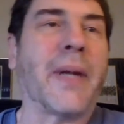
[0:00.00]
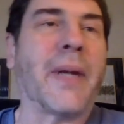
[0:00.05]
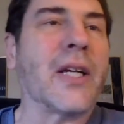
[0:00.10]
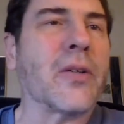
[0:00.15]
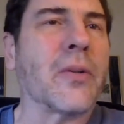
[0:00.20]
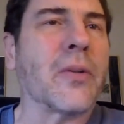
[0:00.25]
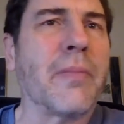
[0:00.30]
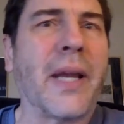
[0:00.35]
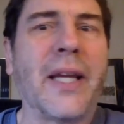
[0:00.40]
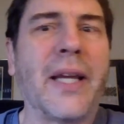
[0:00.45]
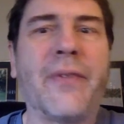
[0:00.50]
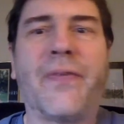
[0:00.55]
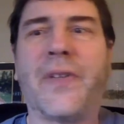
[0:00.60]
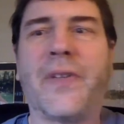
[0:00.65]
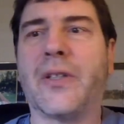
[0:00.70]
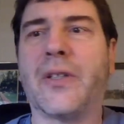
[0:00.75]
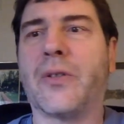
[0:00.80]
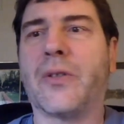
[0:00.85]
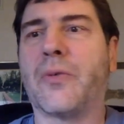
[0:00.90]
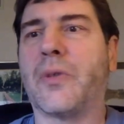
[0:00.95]
Baker
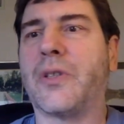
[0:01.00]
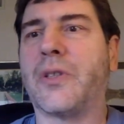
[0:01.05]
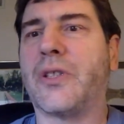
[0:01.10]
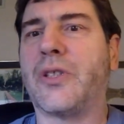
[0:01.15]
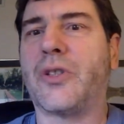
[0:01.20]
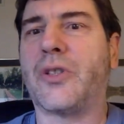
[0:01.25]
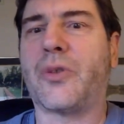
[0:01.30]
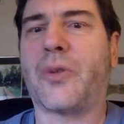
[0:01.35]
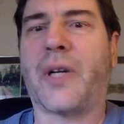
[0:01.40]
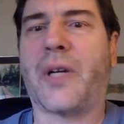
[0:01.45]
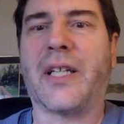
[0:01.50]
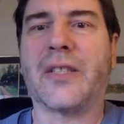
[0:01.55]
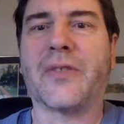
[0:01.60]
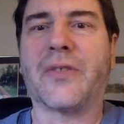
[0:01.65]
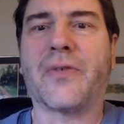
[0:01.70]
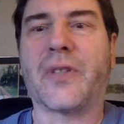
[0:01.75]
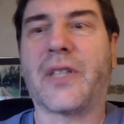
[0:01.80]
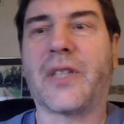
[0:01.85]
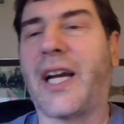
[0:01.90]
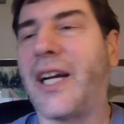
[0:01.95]
Mayfield was a
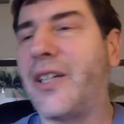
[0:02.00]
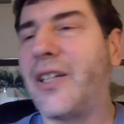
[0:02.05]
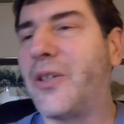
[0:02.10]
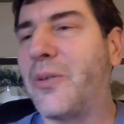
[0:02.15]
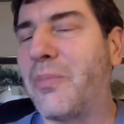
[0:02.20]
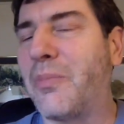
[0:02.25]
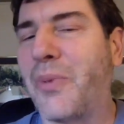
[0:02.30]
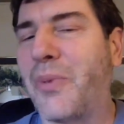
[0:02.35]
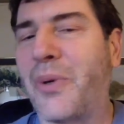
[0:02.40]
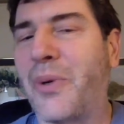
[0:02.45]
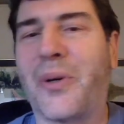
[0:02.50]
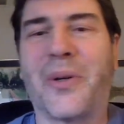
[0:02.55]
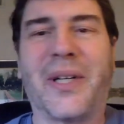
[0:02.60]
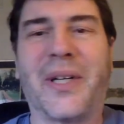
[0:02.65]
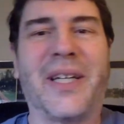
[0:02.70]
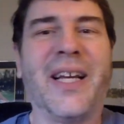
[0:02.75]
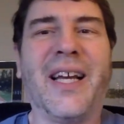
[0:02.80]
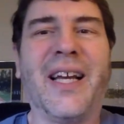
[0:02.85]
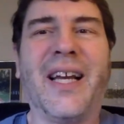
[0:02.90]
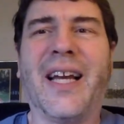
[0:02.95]
transfer, Kyler
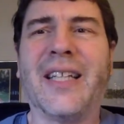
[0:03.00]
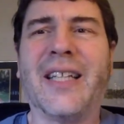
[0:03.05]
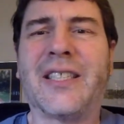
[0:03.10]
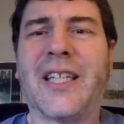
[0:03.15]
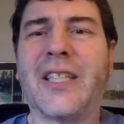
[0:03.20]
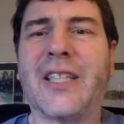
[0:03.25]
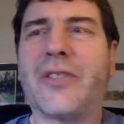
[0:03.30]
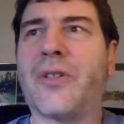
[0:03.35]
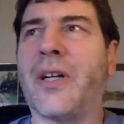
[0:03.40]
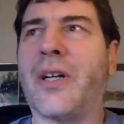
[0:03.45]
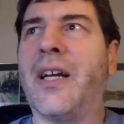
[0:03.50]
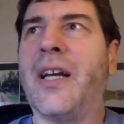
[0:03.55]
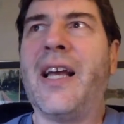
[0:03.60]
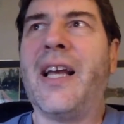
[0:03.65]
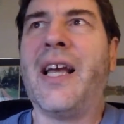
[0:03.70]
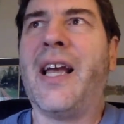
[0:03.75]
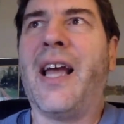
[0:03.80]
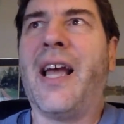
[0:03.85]
Murray, et cetera.